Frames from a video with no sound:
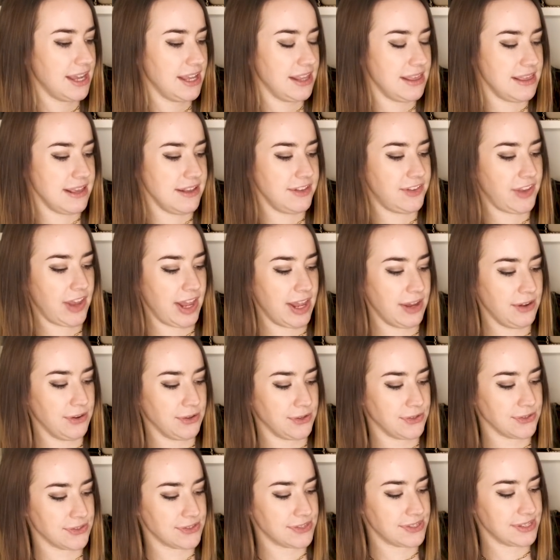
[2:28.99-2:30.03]
These
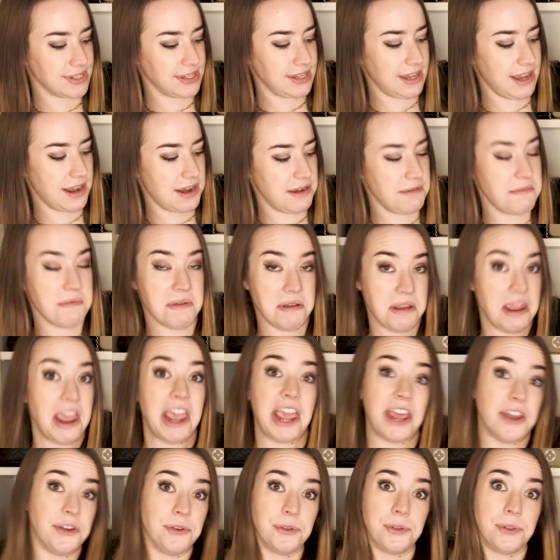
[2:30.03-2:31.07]
handles can
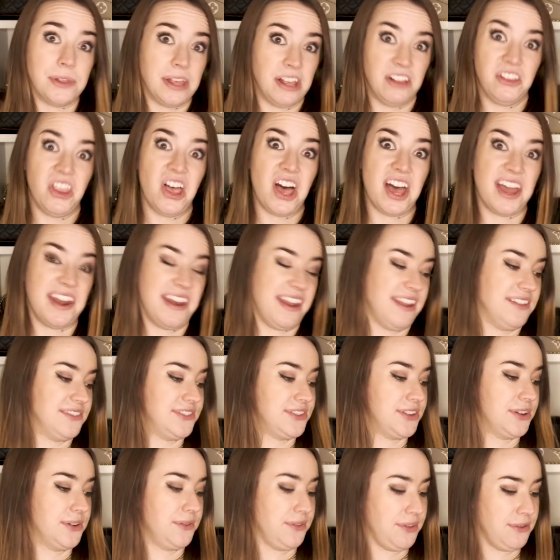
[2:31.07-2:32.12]
handle a lot, and
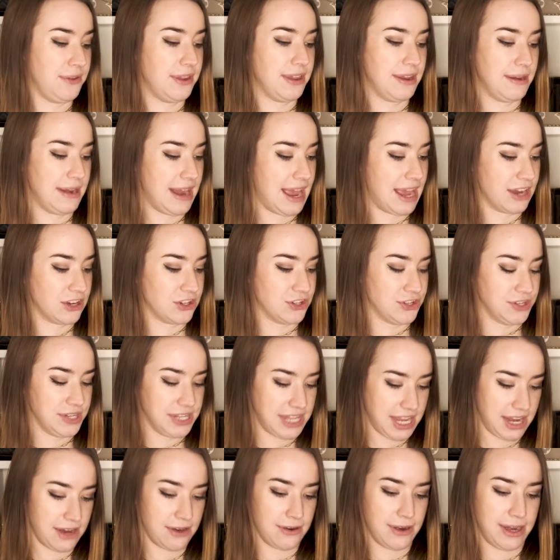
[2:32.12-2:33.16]
so you can actually
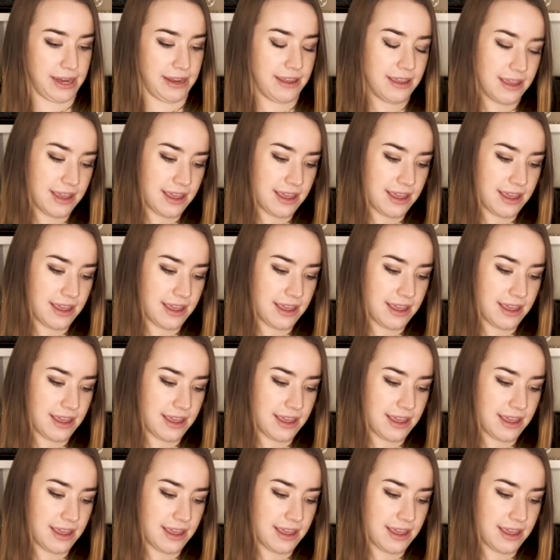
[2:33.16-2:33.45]
carry